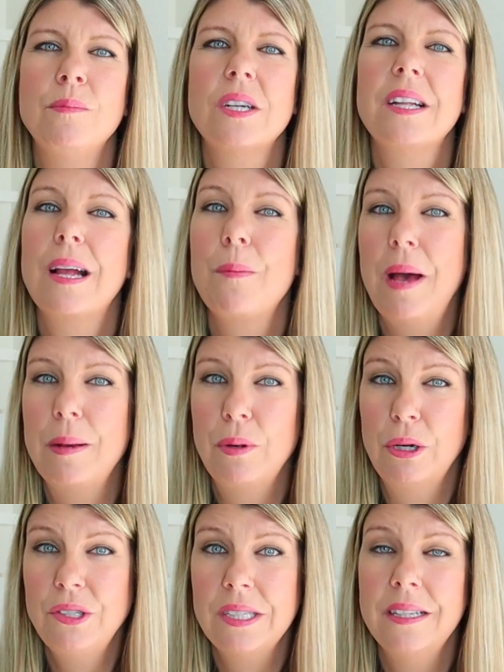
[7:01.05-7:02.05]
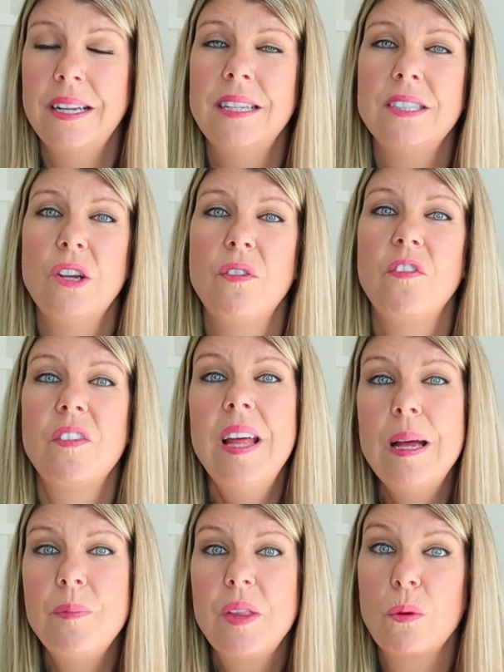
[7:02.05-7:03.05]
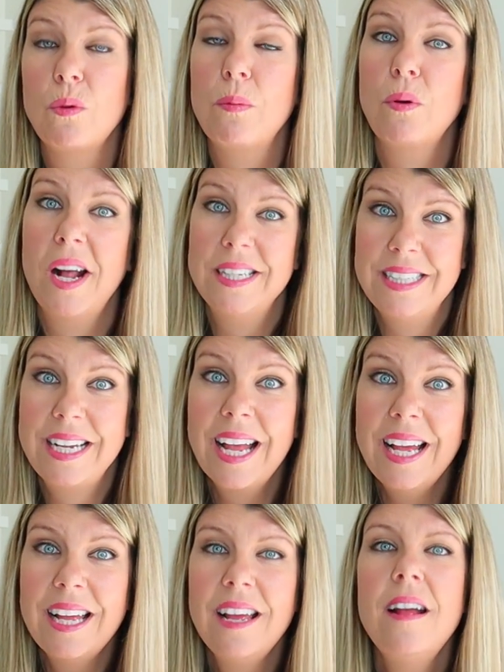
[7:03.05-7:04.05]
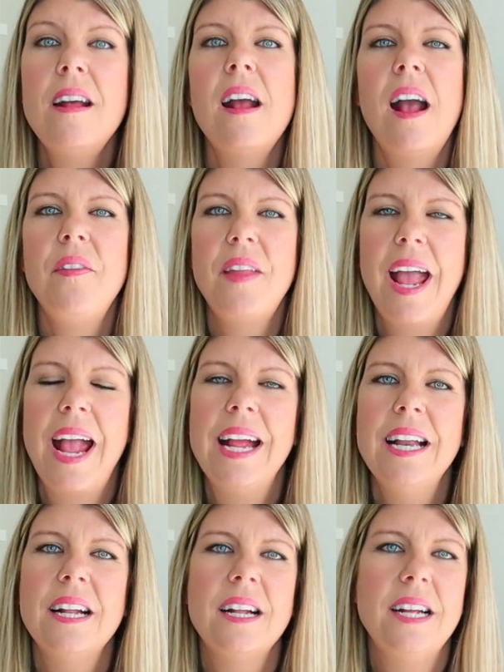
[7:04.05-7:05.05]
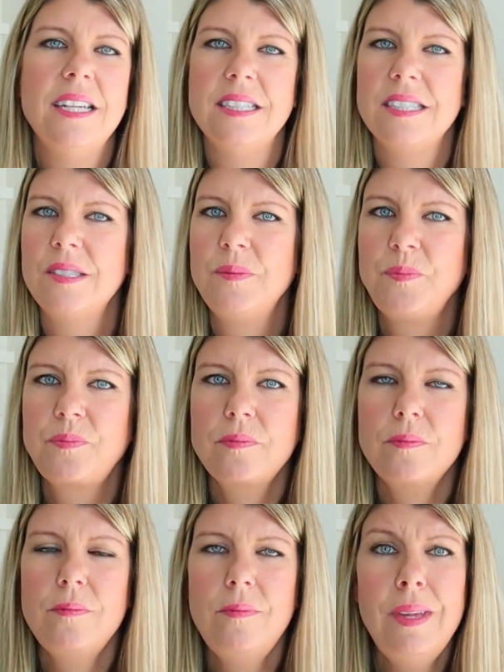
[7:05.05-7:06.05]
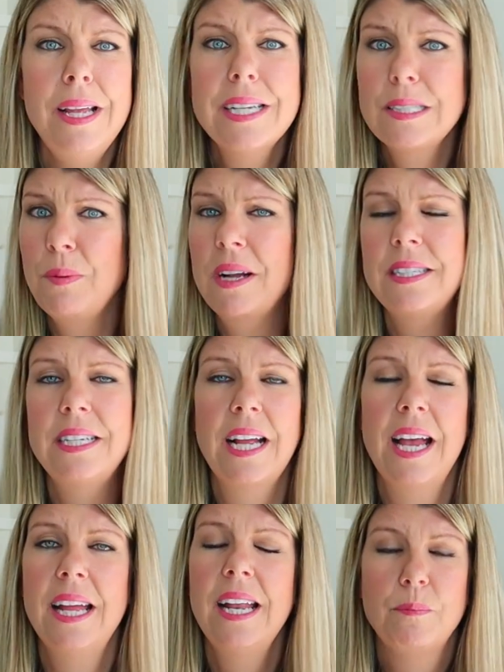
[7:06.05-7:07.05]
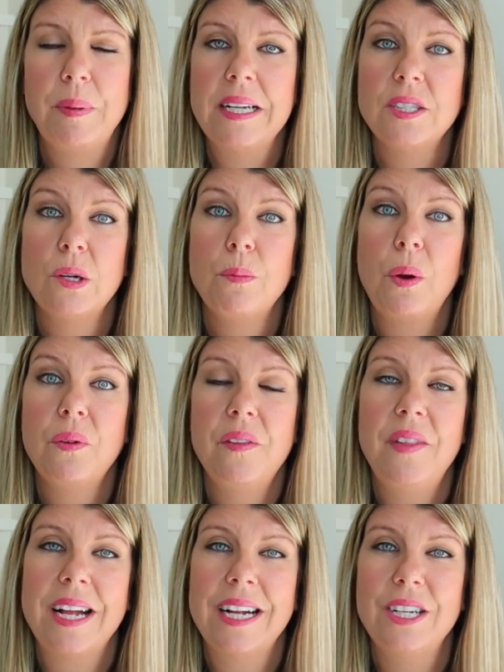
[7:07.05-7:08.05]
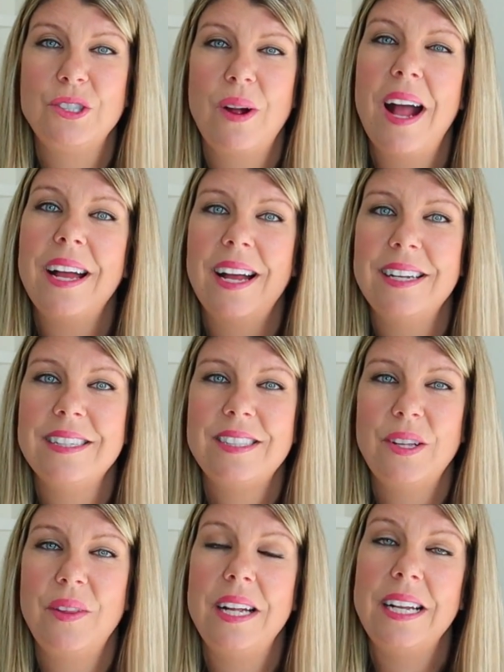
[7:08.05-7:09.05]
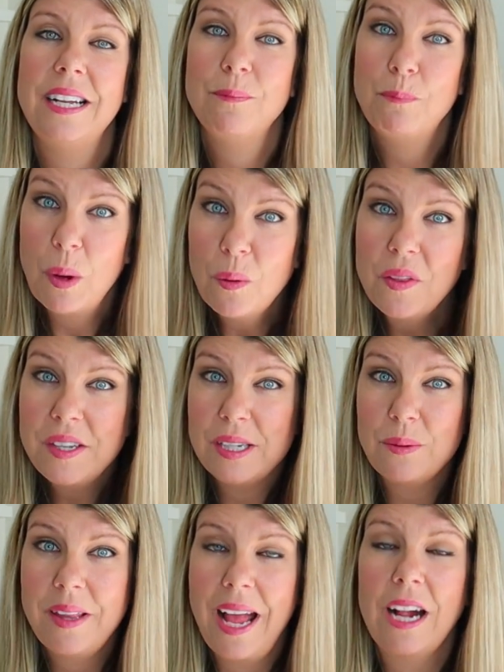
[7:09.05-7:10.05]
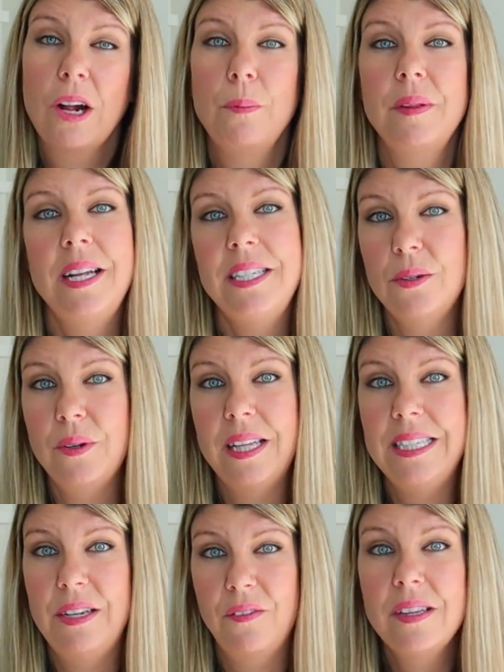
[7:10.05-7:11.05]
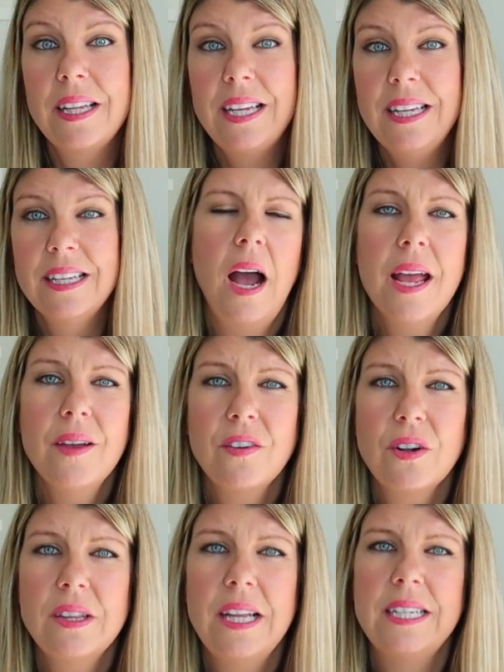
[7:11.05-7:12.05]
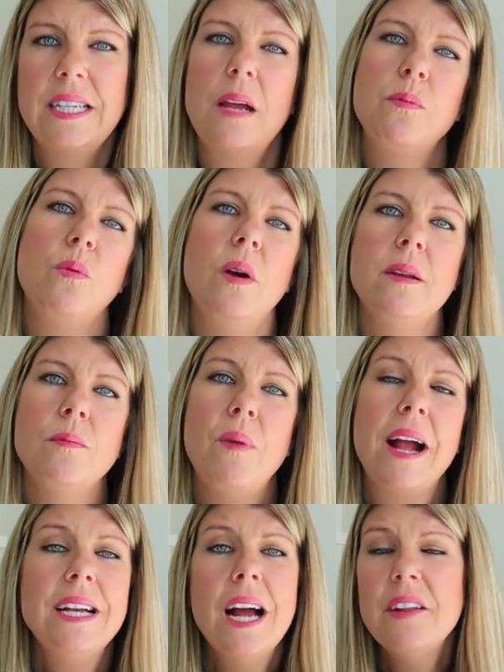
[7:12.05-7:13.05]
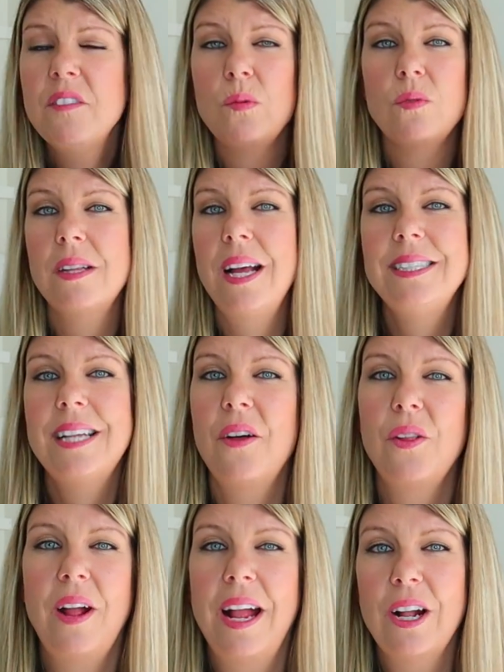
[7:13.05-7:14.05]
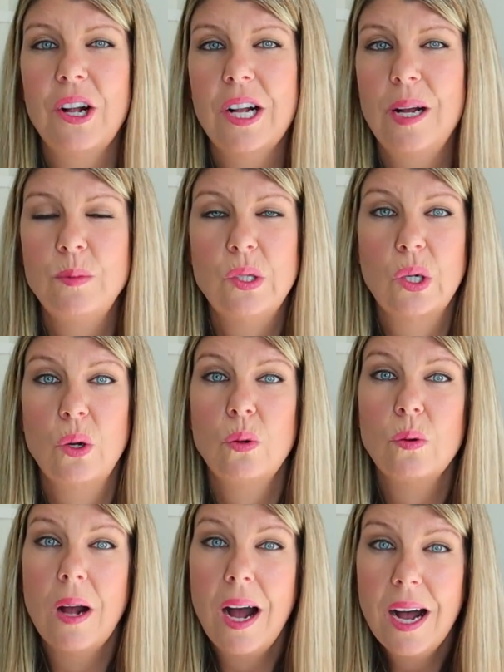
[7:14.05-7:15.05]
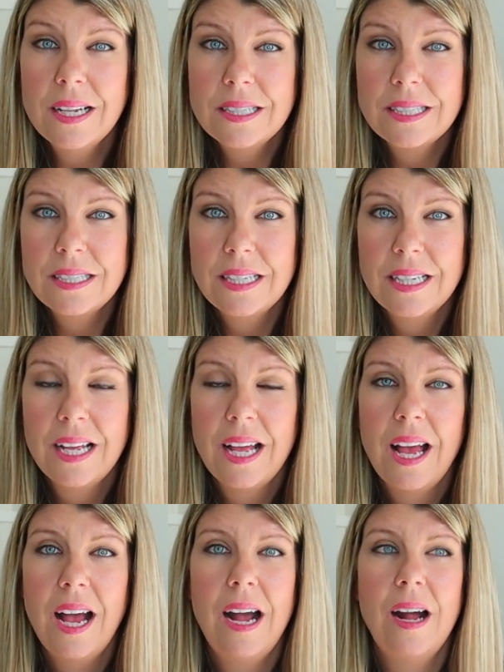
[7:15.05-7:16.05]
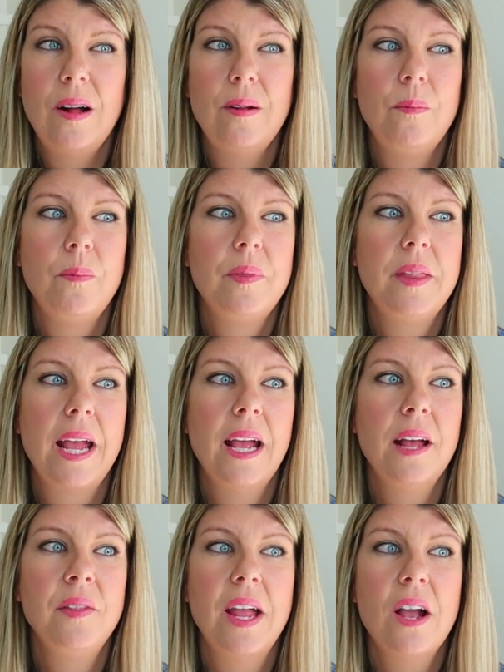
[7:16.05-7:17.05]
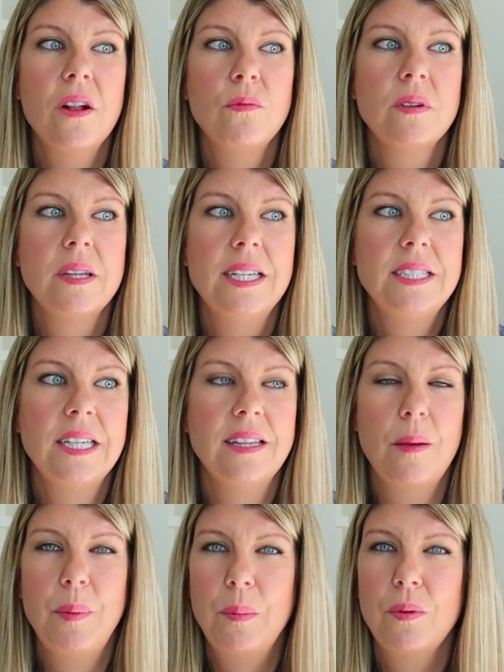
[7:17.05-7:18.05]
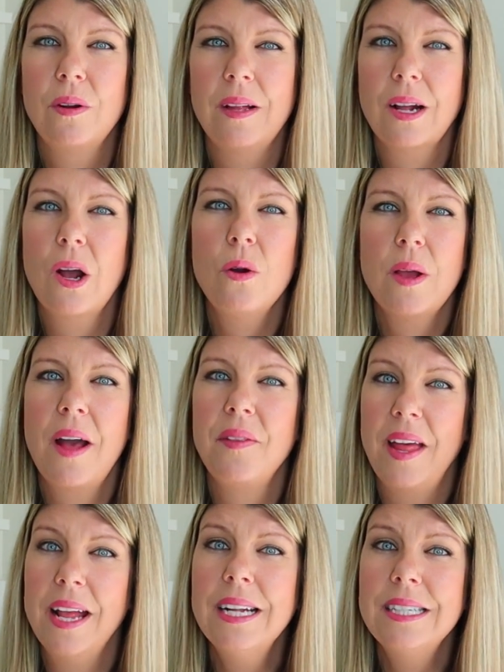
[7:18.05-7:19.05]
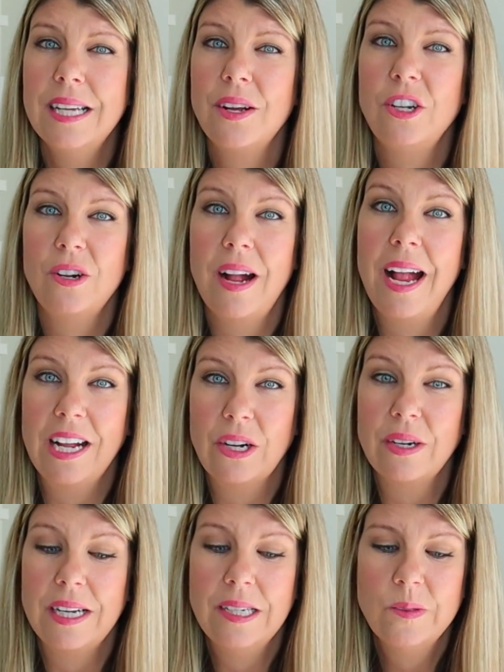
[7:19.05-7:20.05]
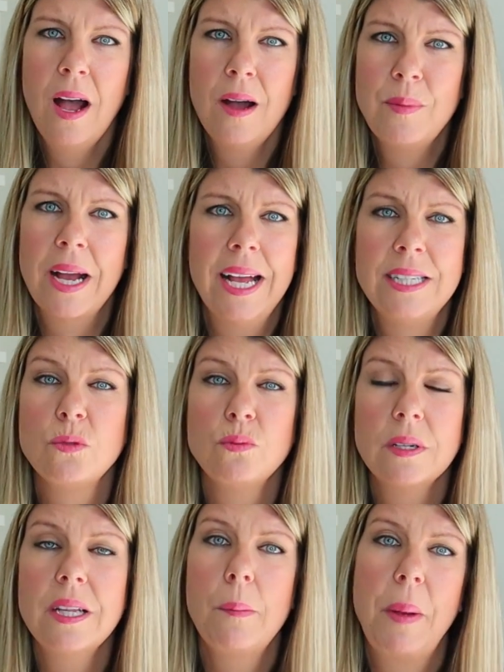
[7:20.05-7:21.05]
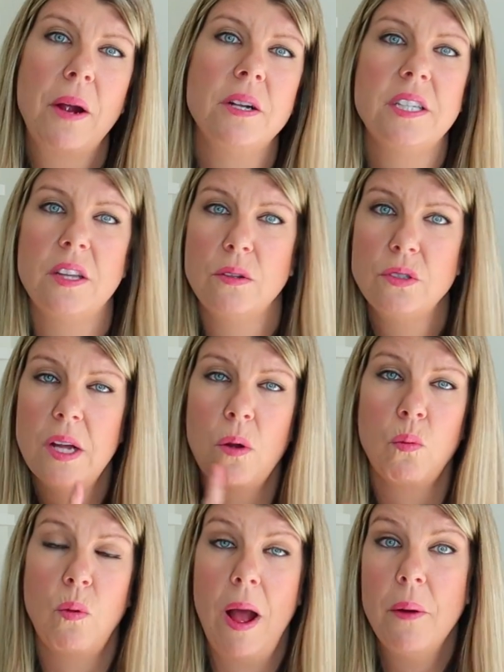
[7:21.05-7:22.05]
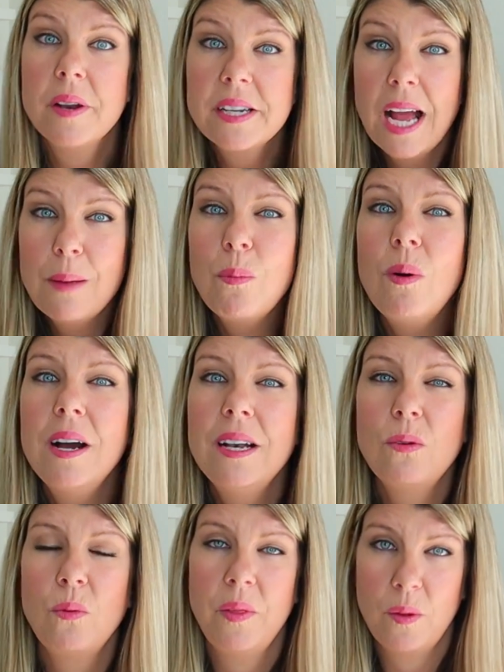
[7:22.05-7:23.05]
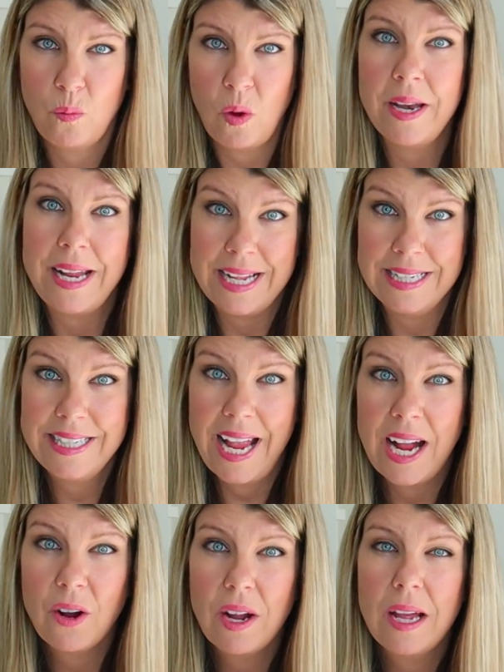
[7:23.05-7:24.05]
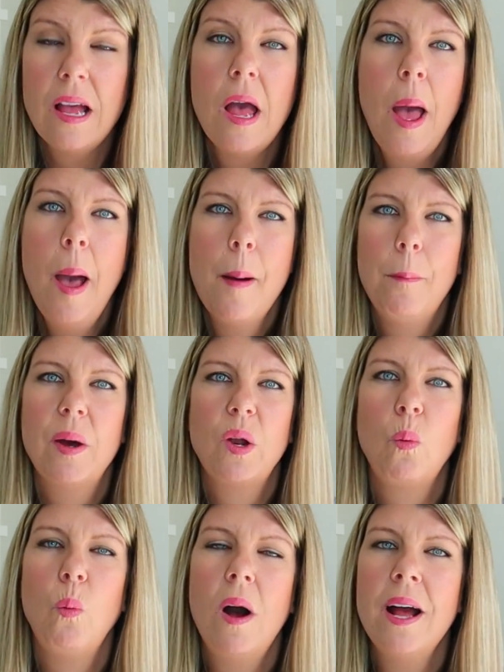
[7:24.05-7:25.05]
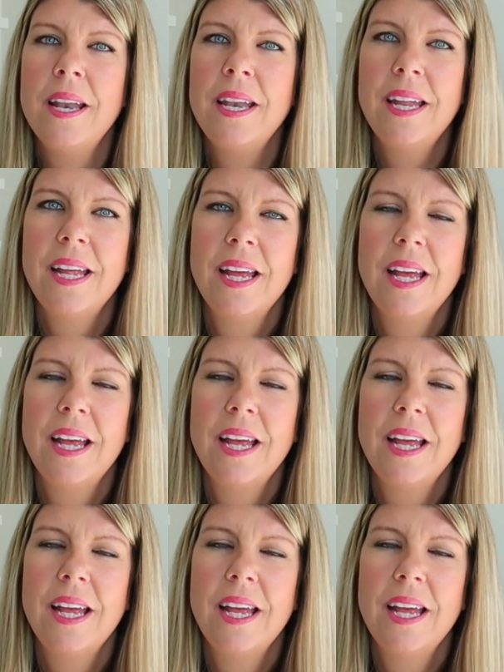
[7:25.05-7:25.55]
look like a bad person. And so for them, they're repressing it, and the 8 is expressing it because they're both in that gut triad. So they both deal with anger, but they deal with it differently. I have heard that a type 1 might not even realize how their anger comes across. They aren't realizing that people are like, "Oh yeah, they can tell you're angry." It's really apparent to those around a type 1 when the 1 is angry, but a 1,